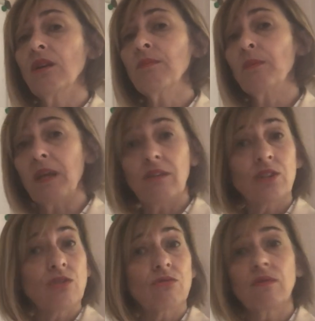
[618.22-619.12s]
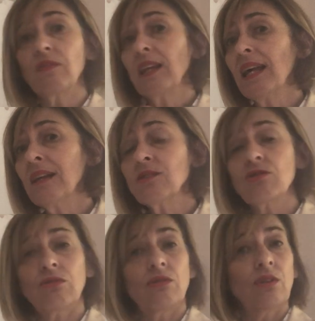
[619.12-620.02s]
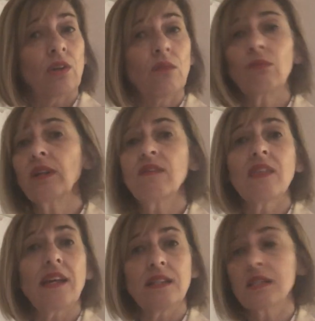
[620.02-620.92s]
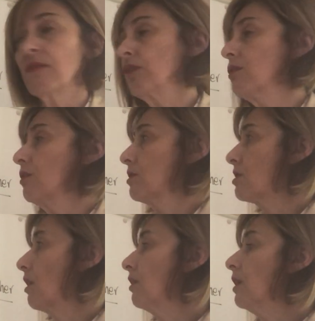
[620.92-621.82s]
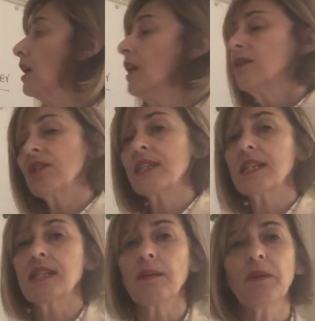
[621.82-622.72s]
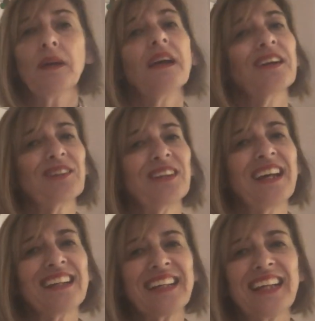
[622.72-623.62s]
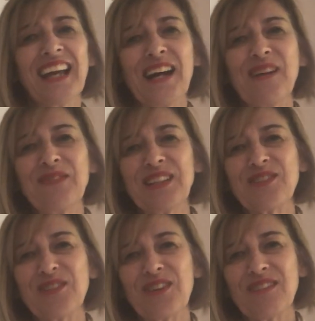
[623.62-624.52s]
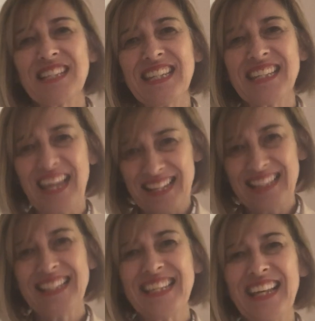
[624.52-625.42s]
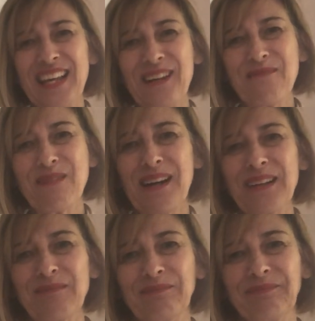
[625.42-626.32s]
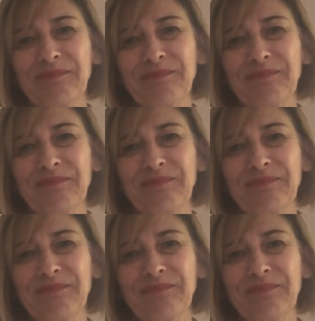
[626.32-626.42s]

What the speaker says: preparing children for lunch, or, whatever that is for you. So just a tip, good luck, enjoy the rest of your day. See ya, bye.